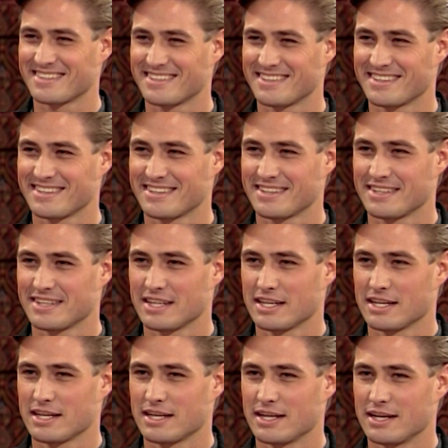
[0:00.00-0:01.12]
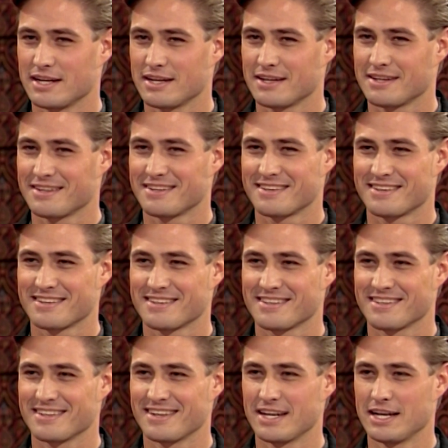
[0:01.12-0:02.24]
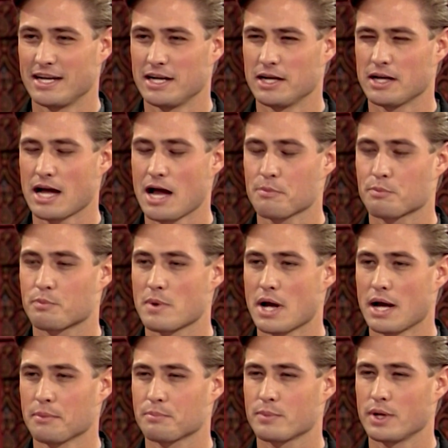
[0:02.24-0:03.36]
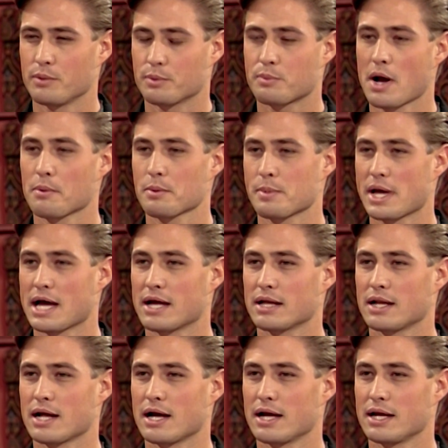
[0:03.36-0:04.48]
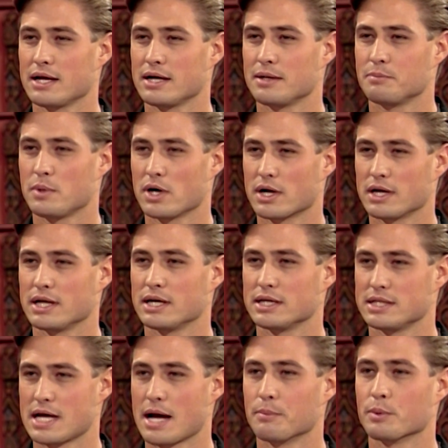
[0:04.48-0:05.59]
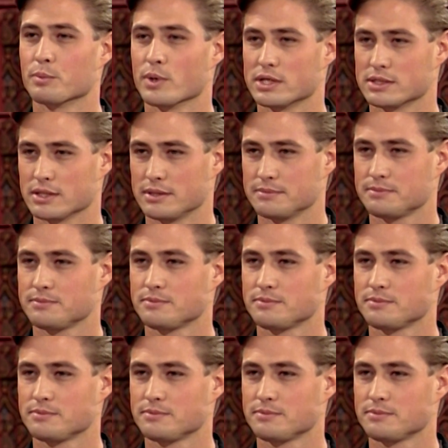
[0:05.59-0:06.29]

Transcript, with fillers: This is hard. Bachelor uh, number three? I, I, it would probably be I, I uh, bought a uh, diamond bracelet.